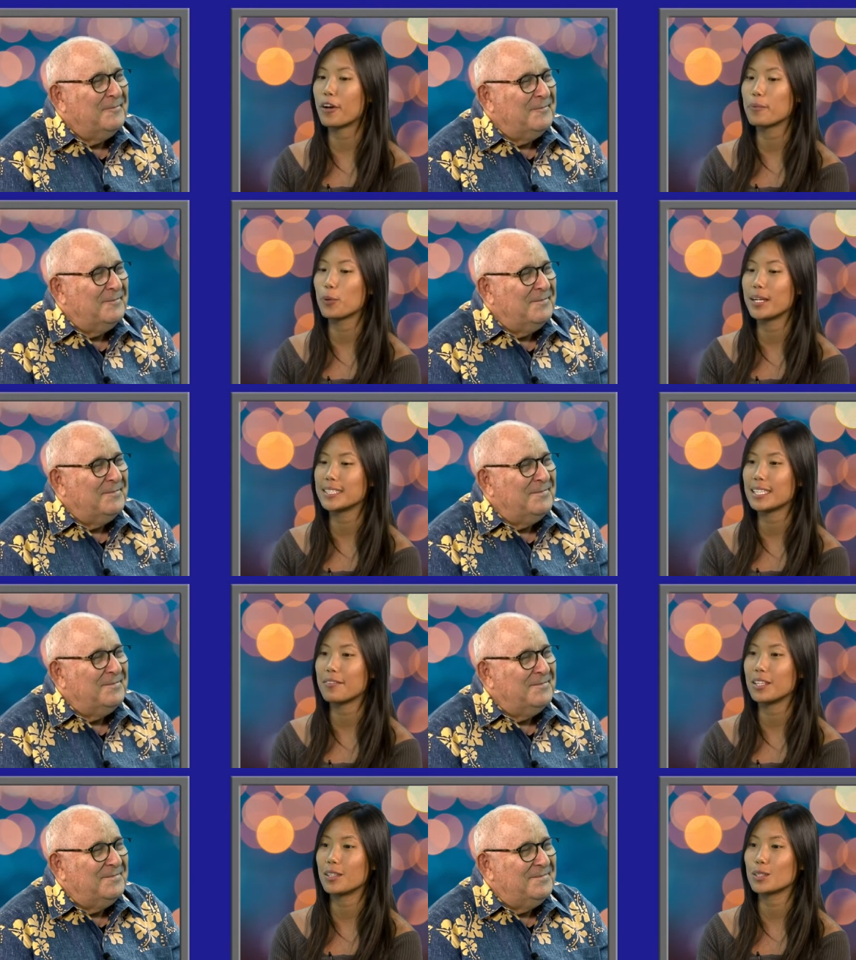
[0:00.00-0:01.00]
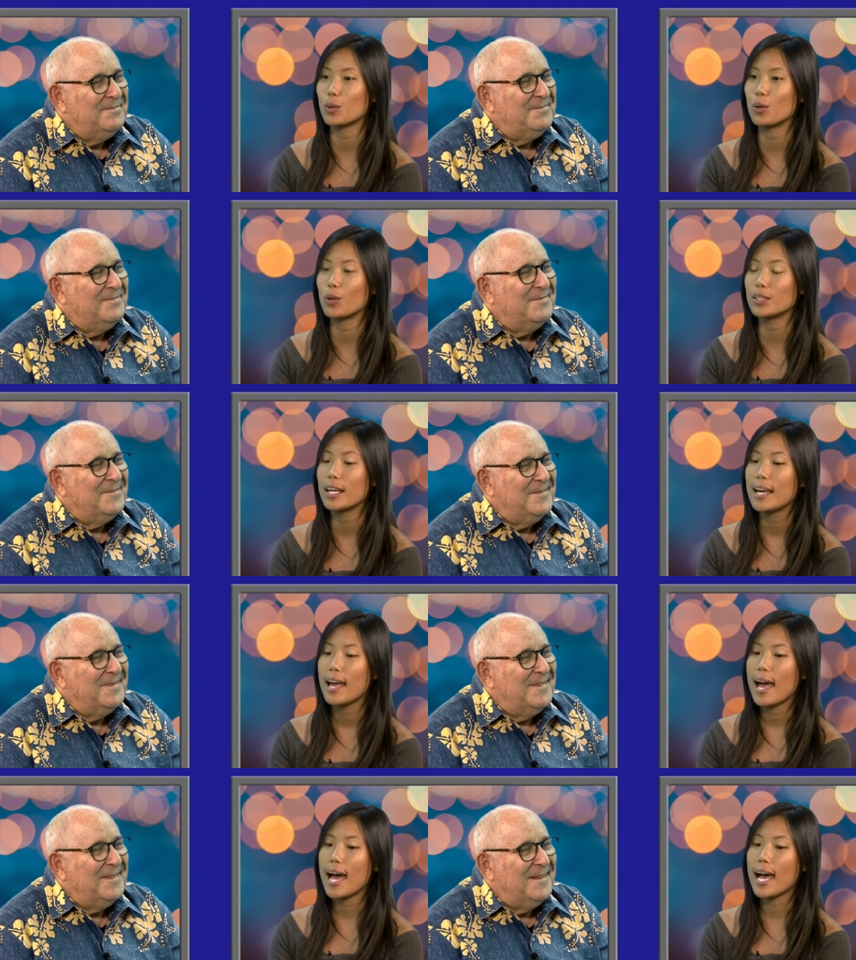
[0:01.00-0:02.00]
Speaker 1: I'm 27 years old.
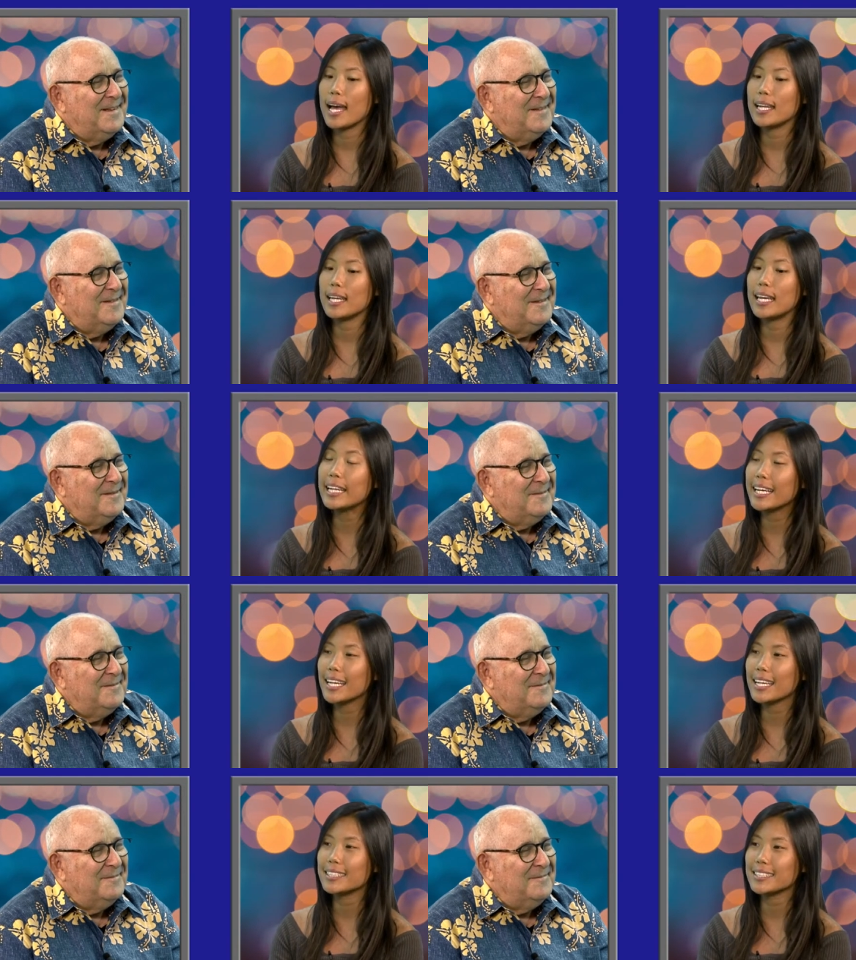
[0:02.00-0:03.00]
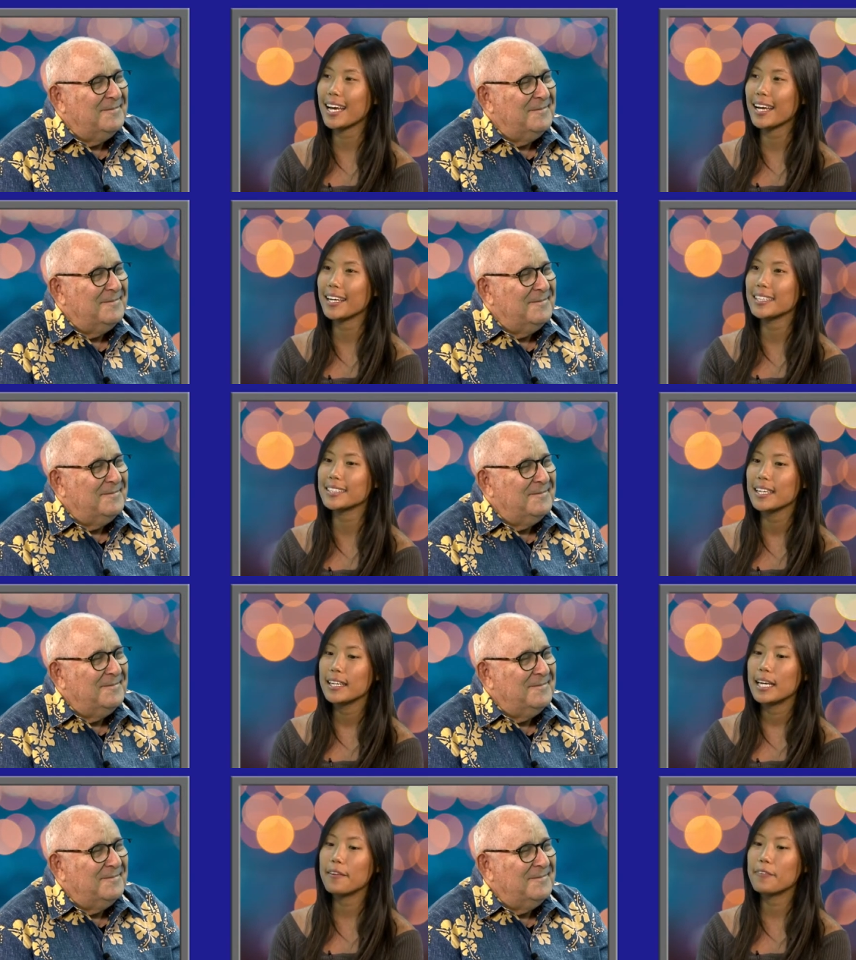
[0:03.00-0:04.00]
And in it, it says,
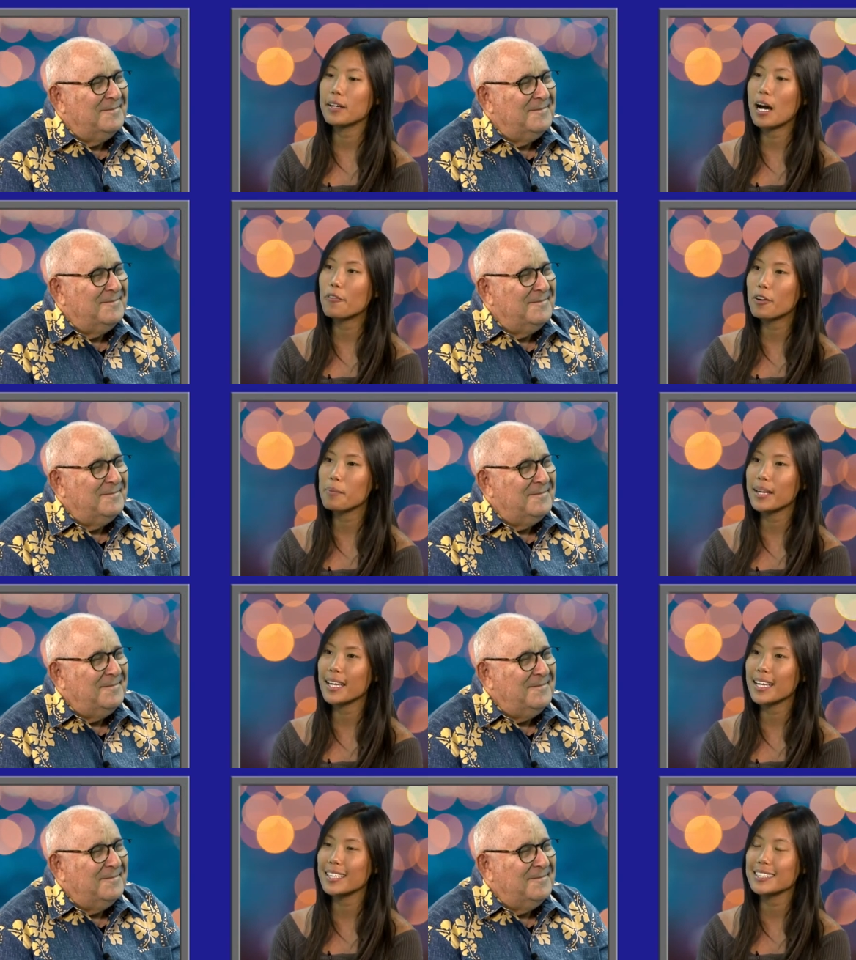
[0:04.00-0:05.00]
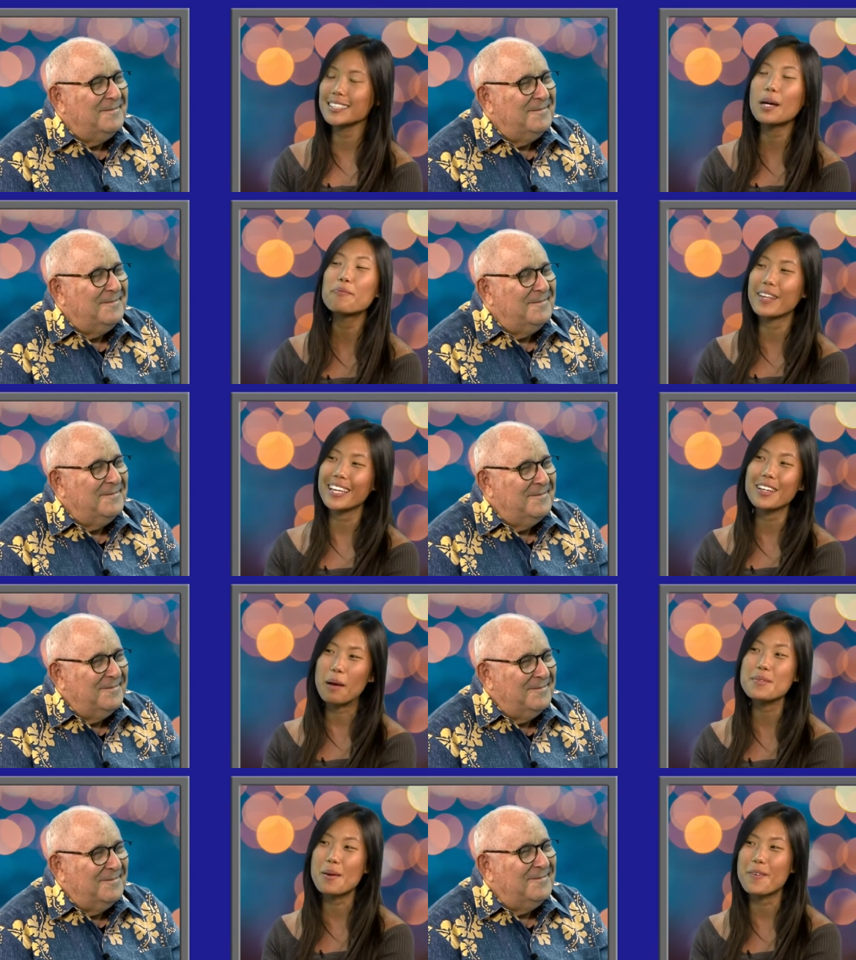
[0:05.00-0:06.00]
if a government, something, you know,
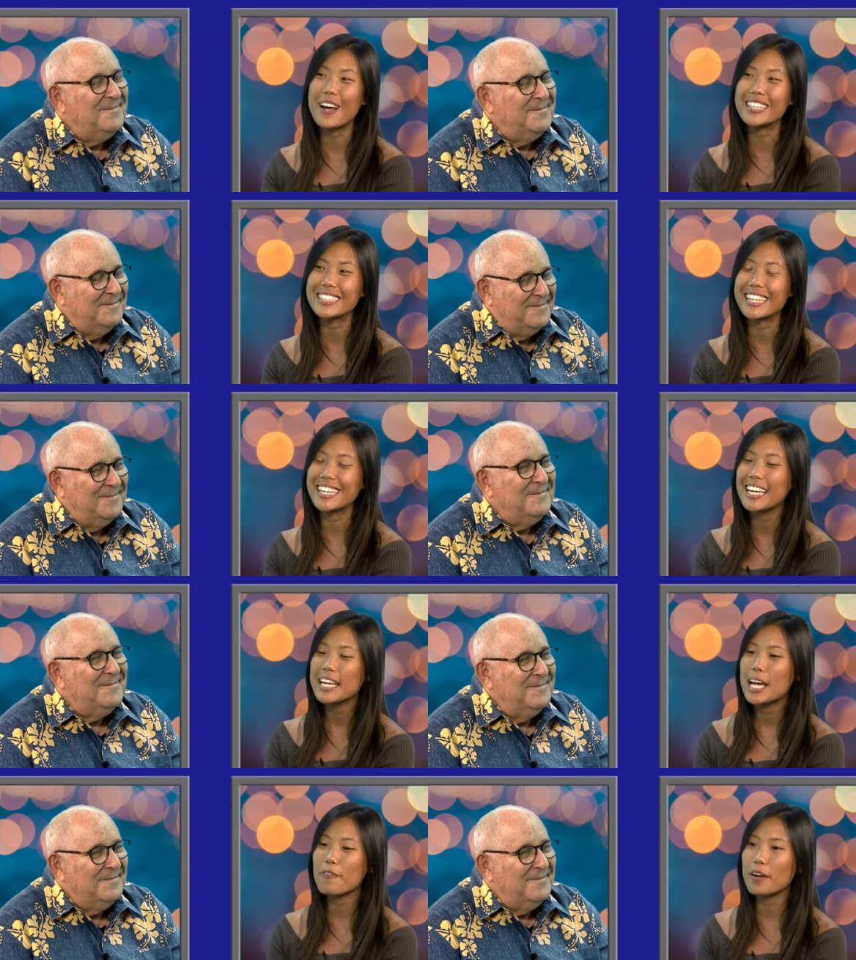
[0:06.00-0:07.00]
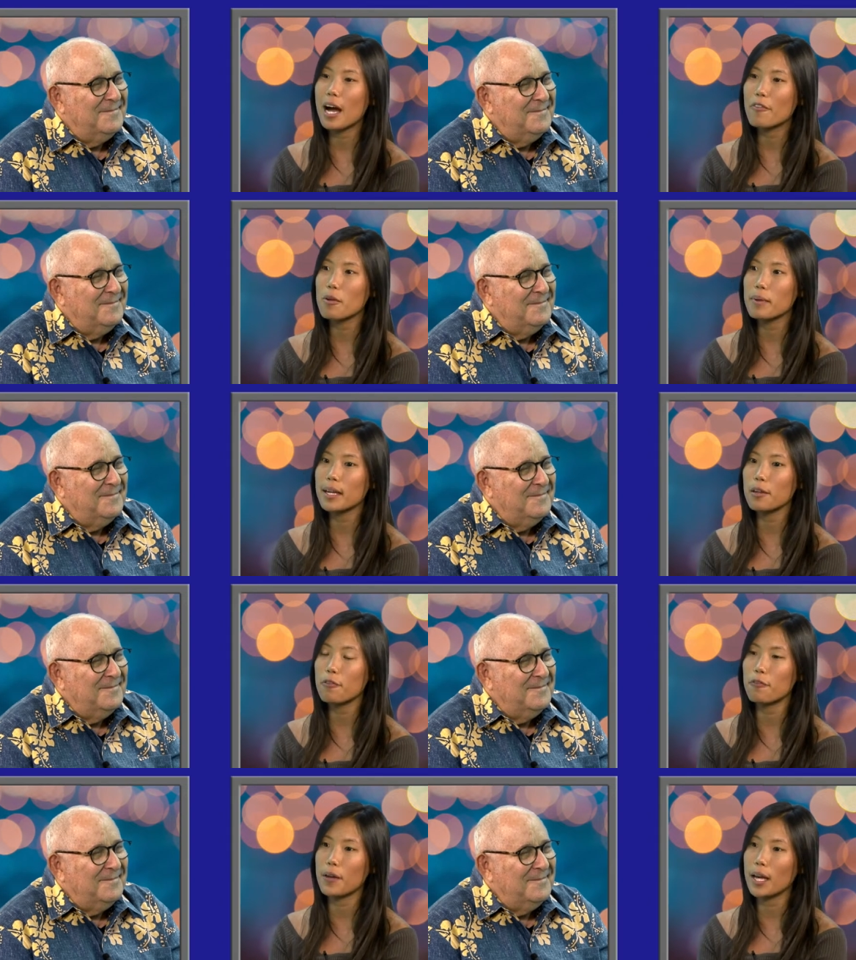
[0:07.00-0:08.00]
I'm summarizing, if a government
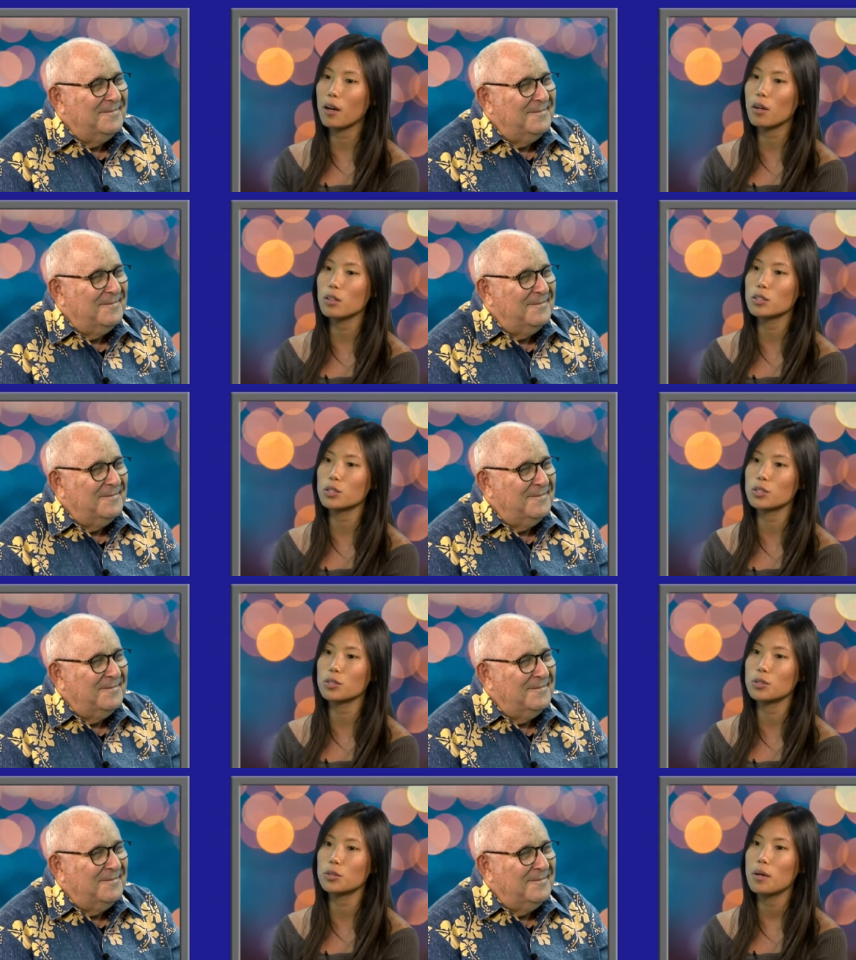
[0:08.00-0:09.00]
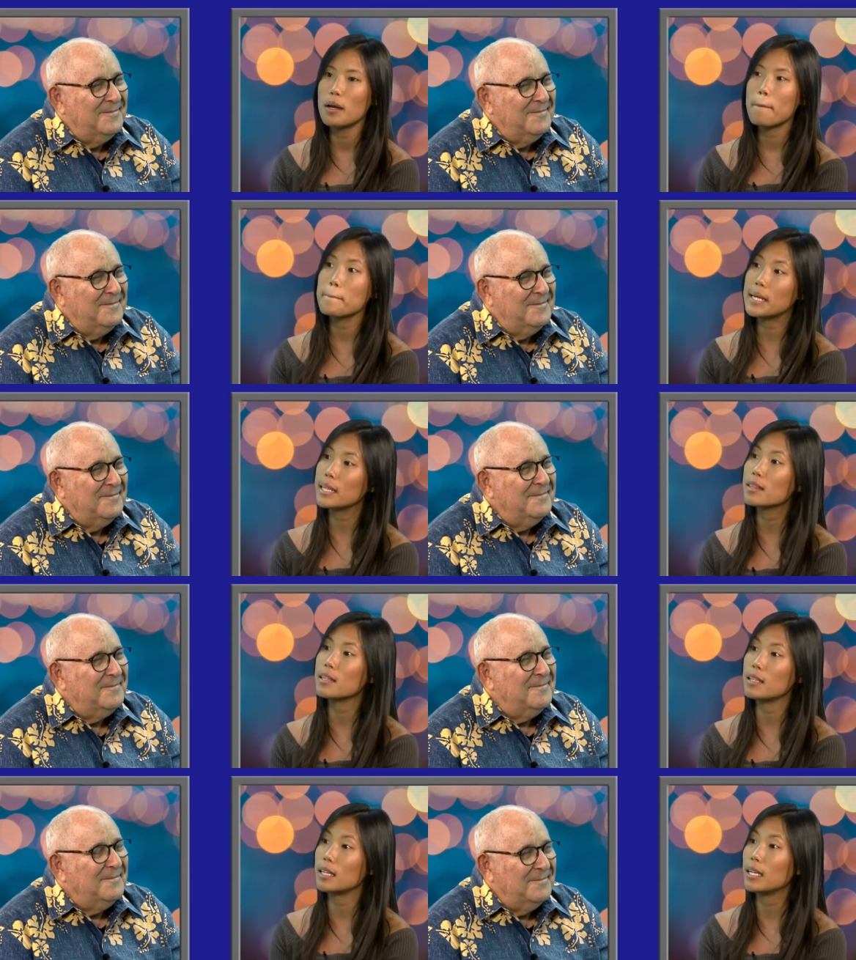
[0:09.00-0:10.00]
fails to meet the
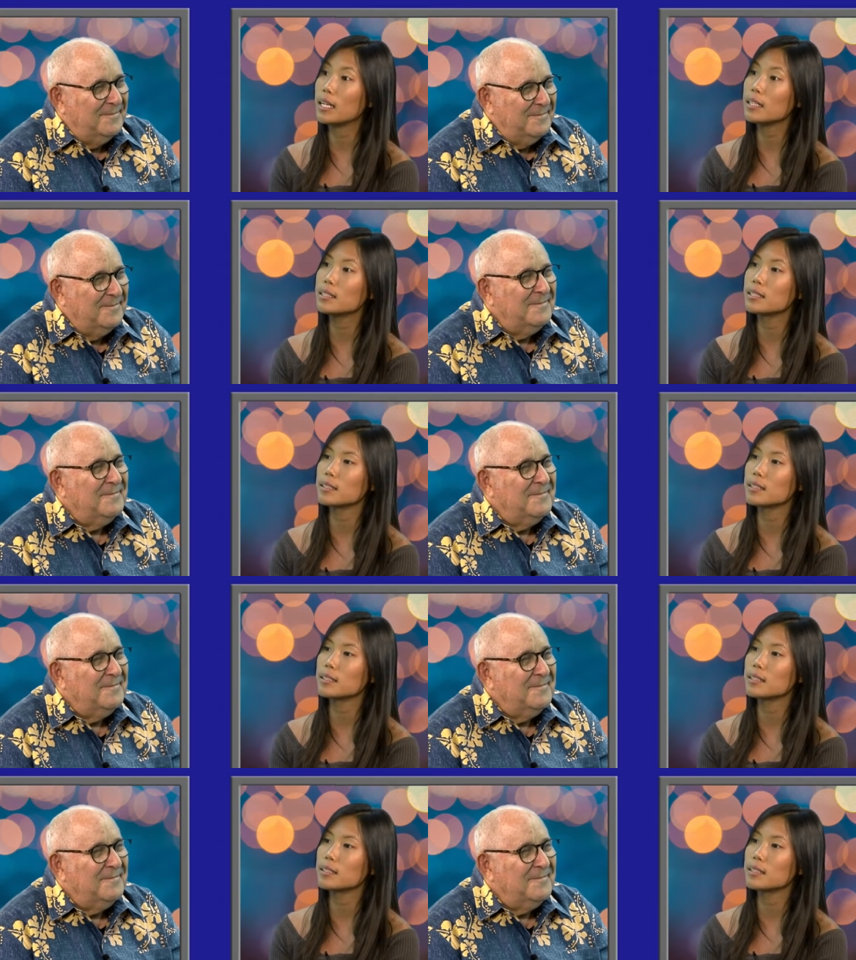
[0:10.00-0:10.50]
needs,